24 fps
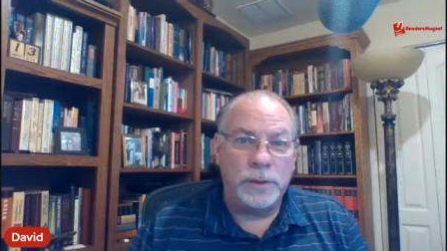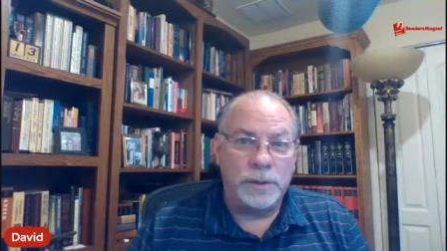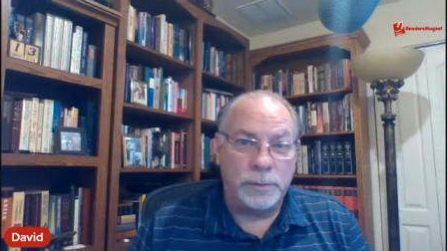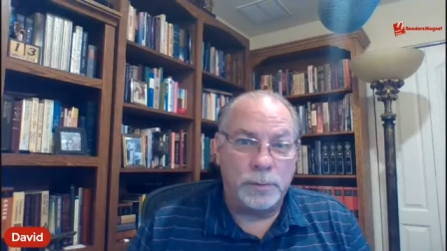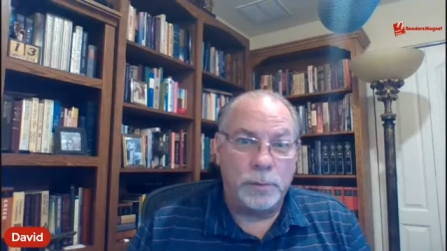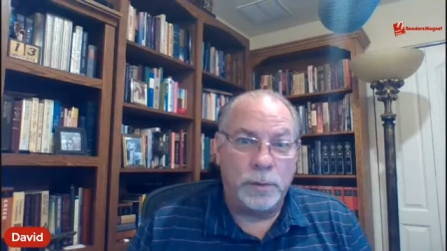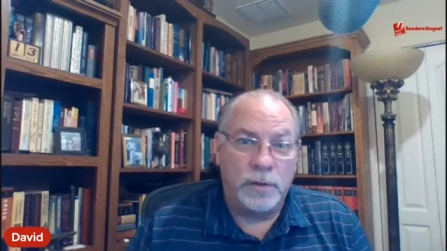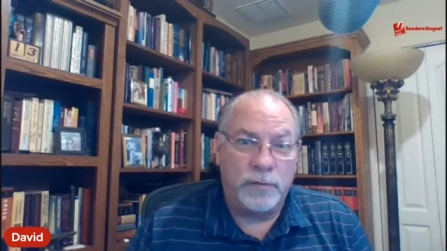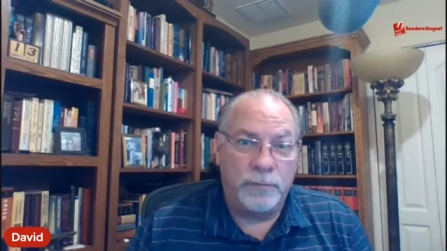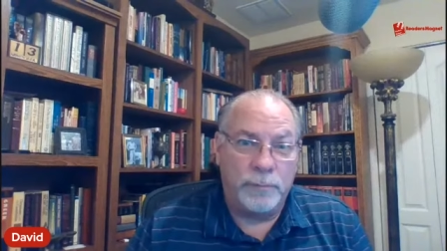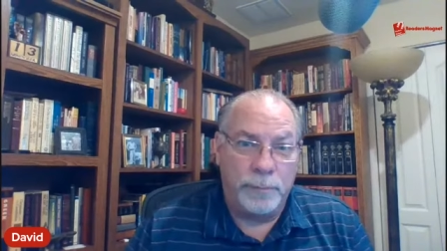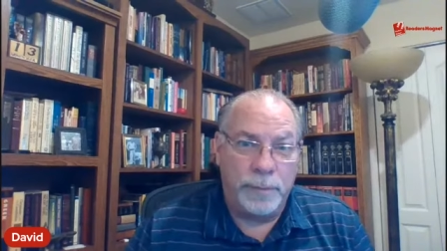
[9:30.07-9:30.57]

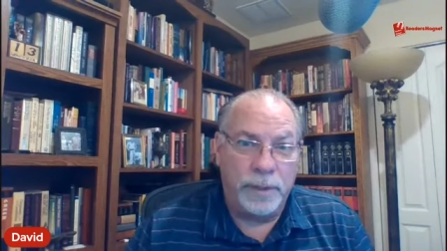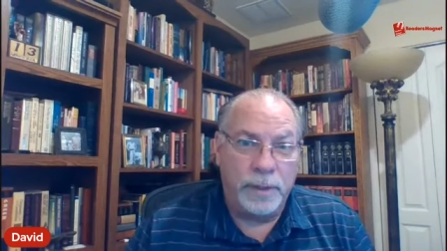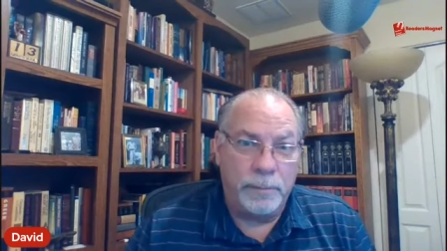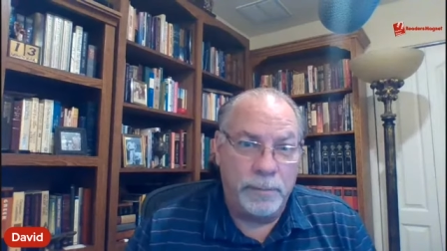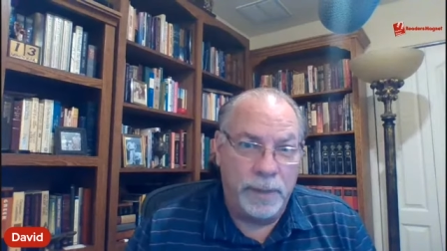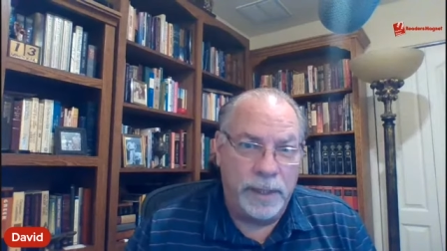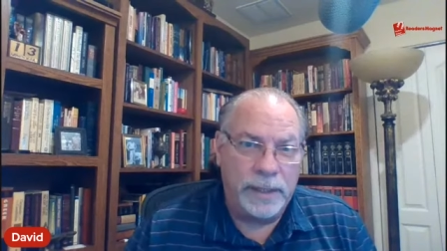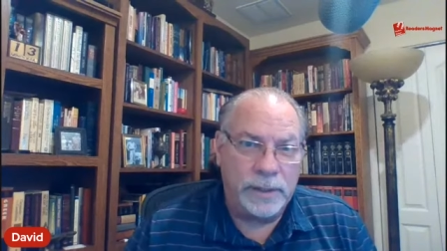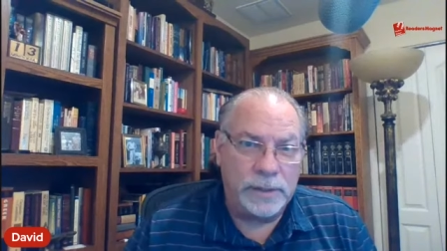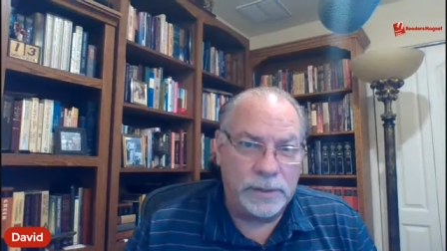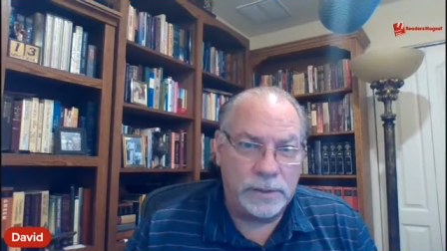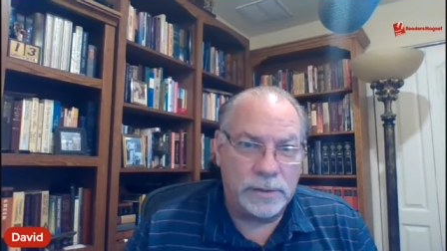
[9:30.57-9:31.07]
which would have
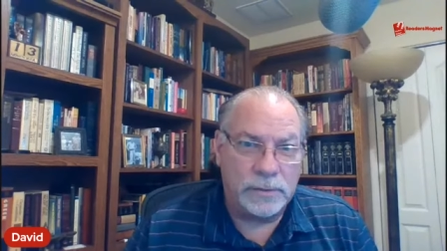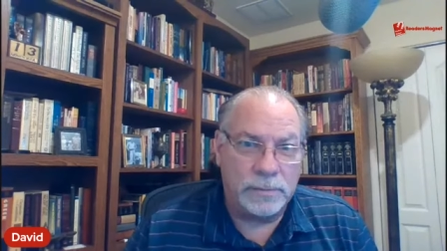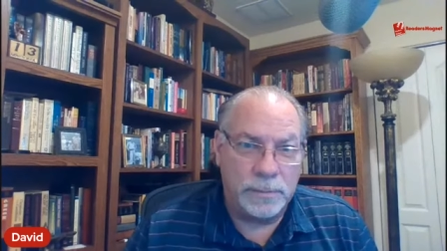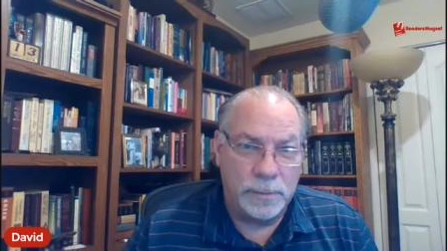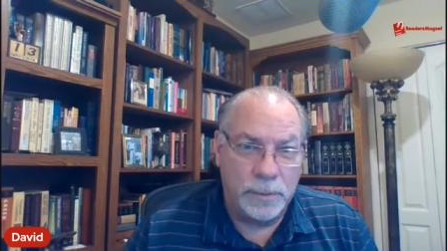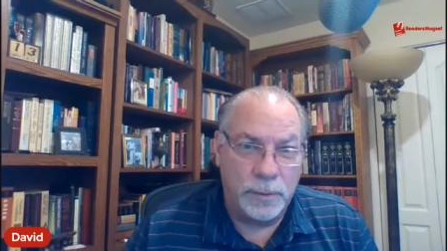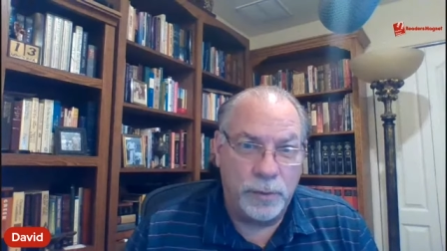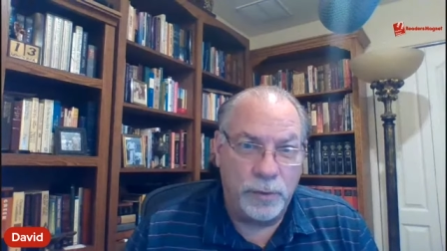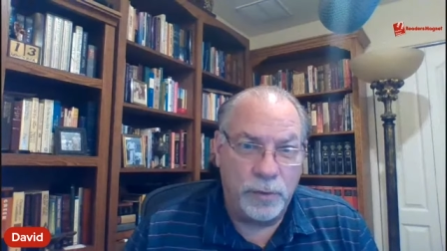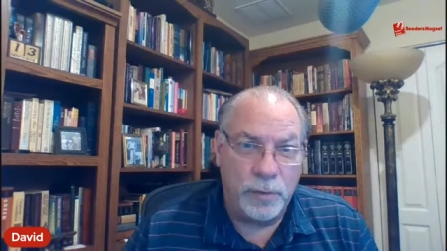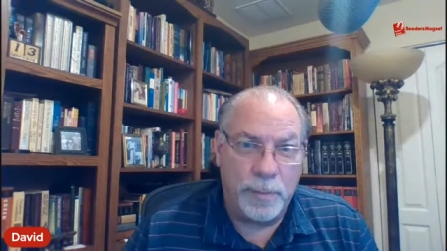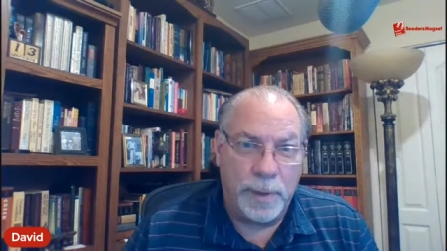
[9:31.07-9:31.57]
been made
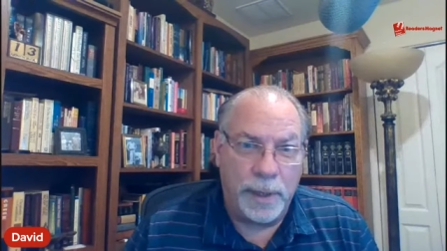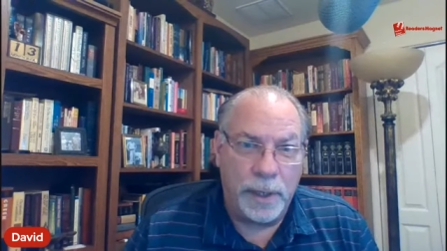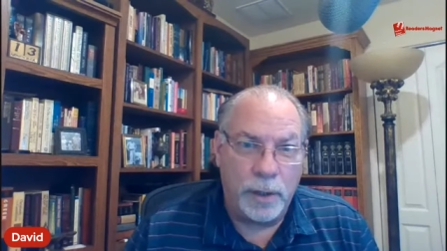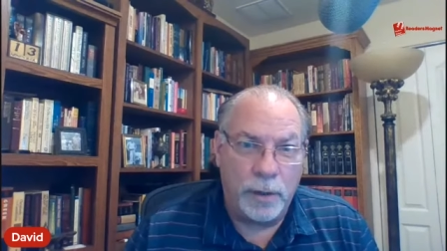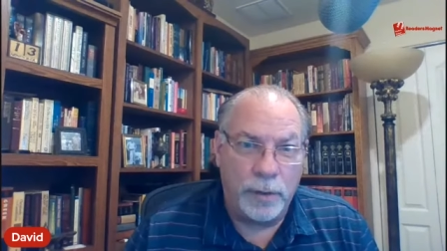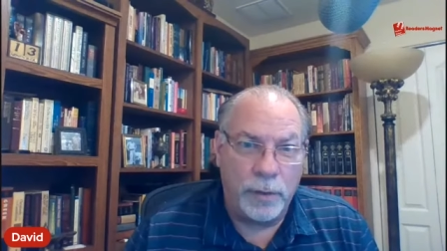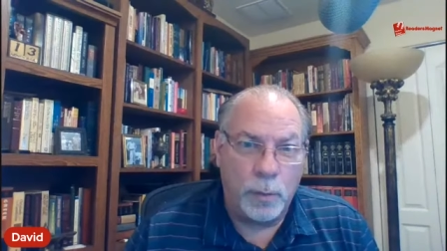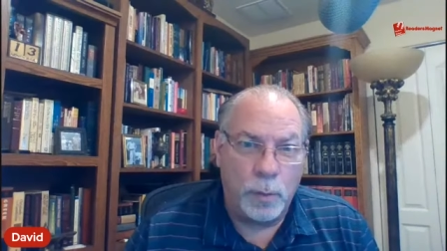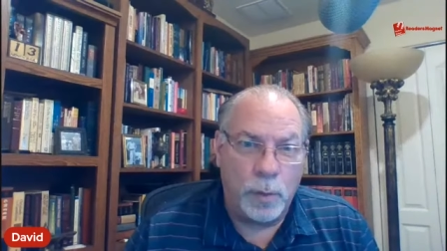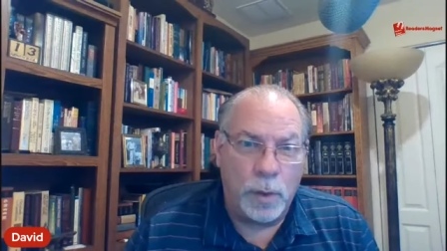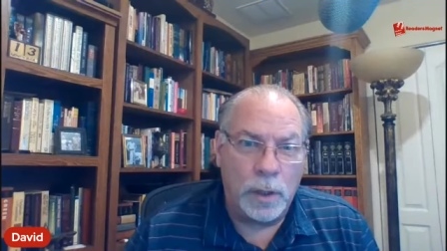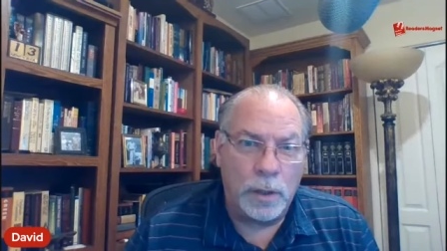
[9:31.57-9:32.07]
smooth by
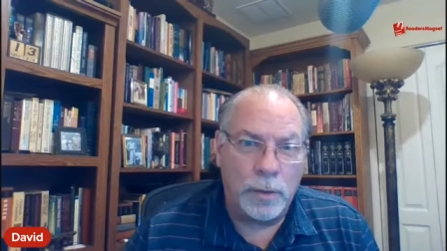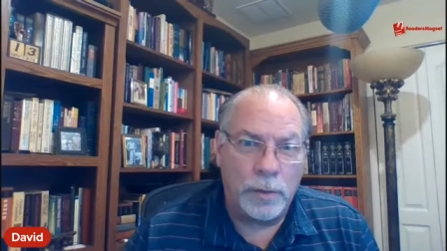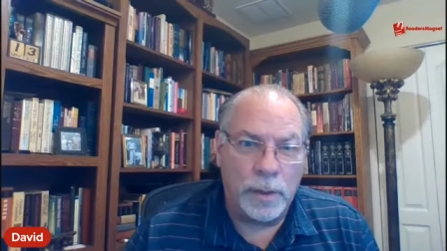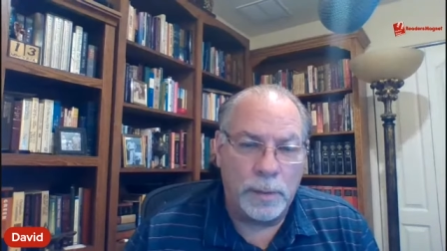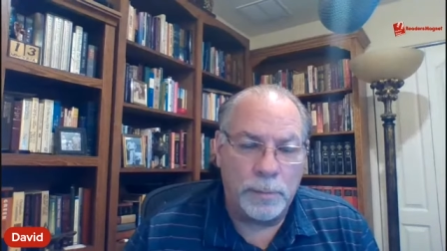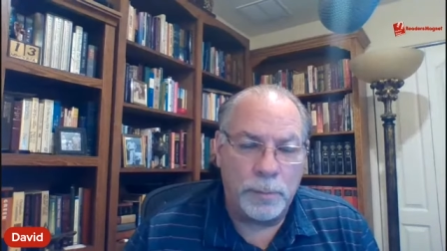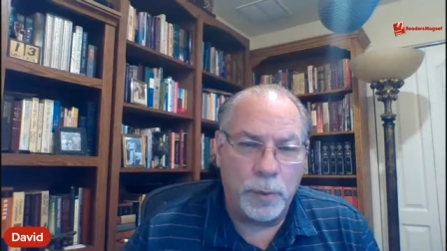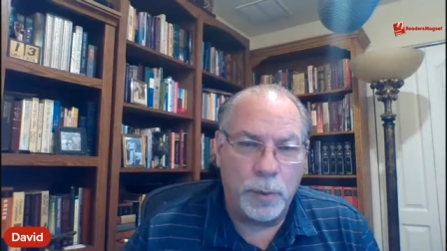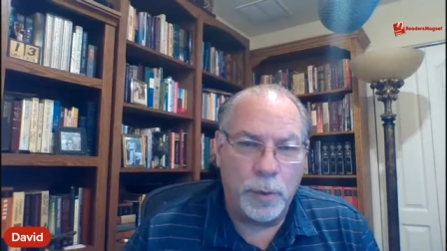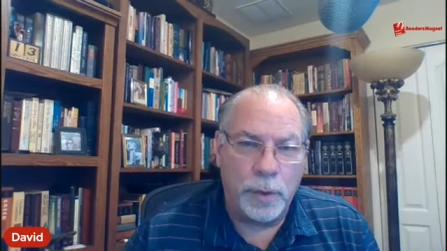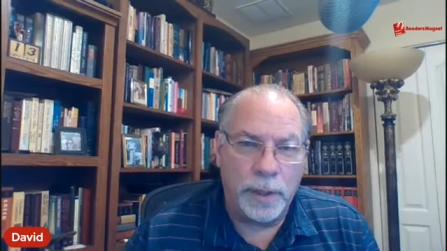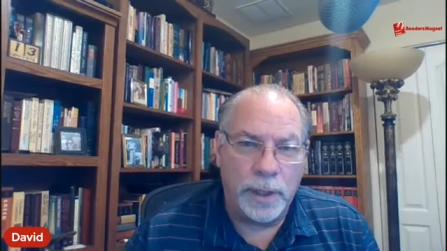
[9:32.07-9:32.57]
all the water
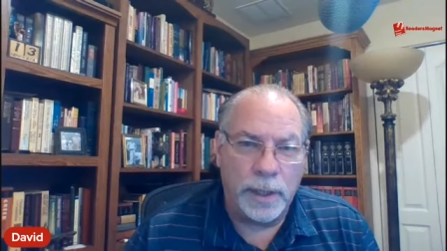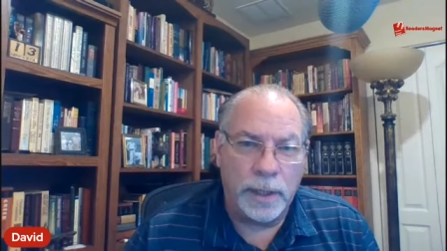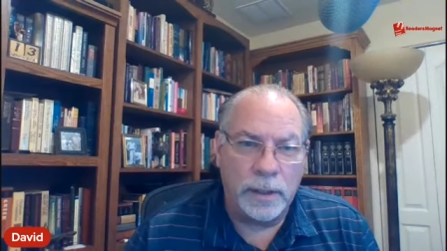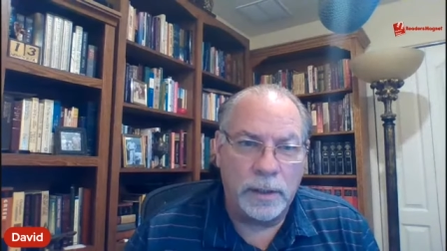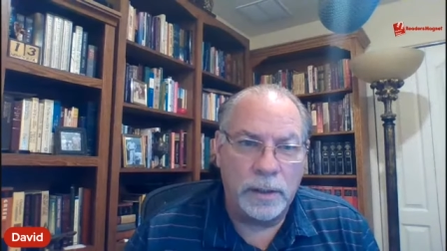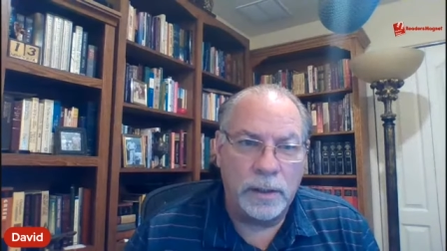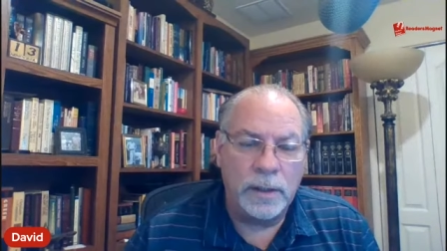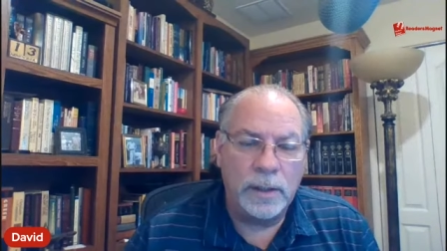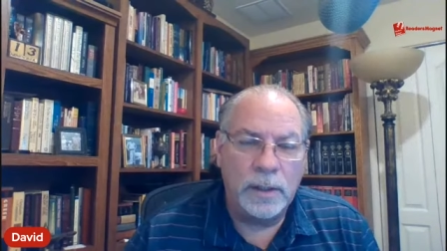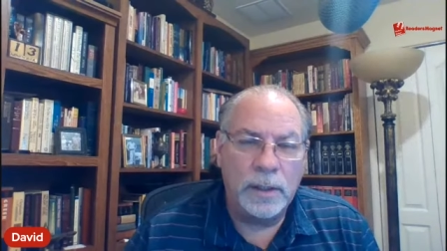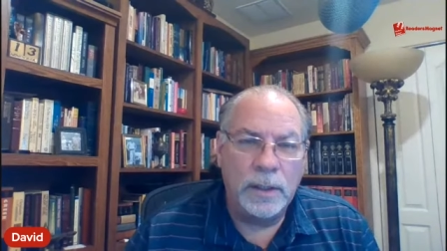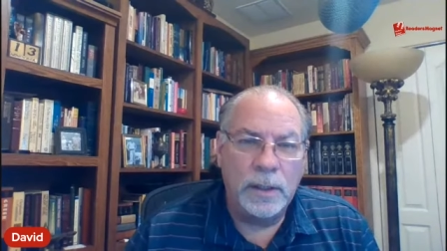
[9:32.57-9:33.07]
that poured
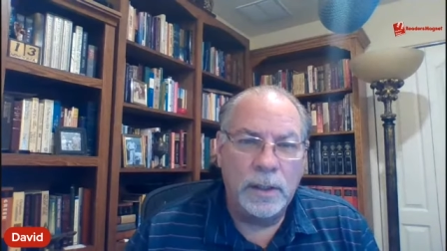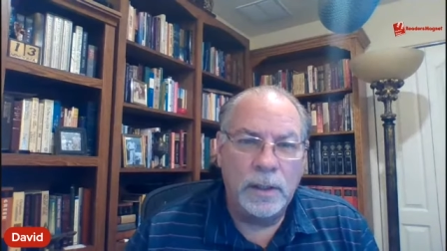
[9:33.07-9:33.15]
out,